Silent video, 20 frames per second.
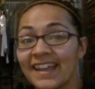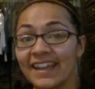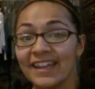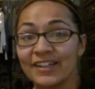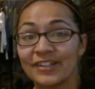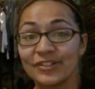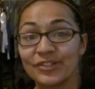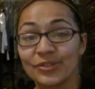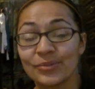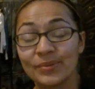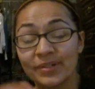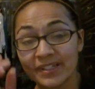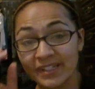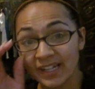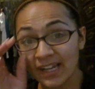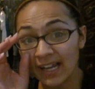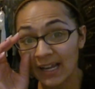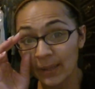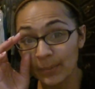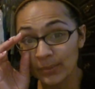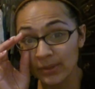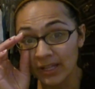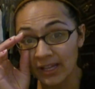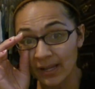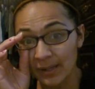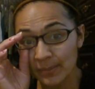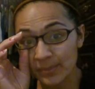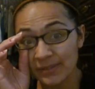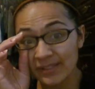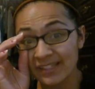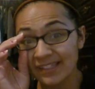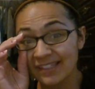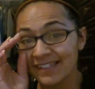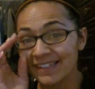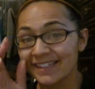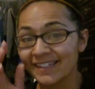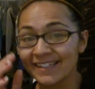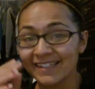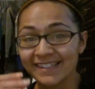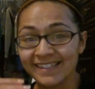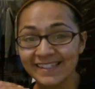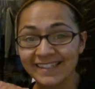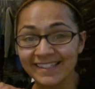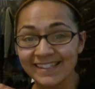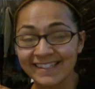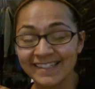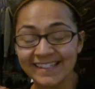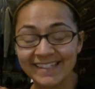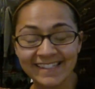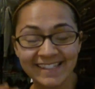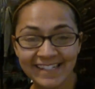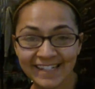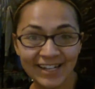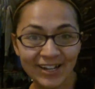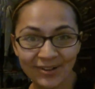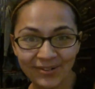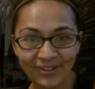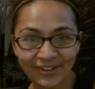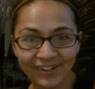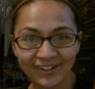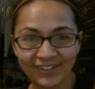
and do a time lapse and see how it